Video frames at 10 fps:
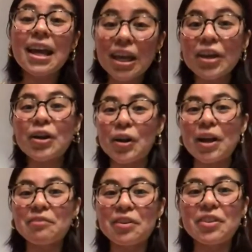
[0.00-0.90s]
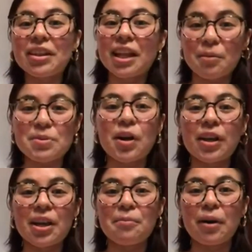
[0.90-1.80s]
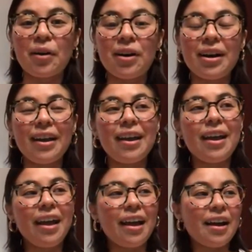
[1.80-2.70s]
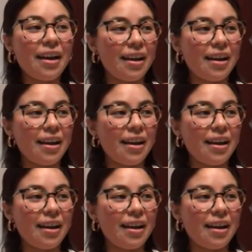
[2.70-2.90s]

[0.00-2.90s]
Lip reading: has been better than last week.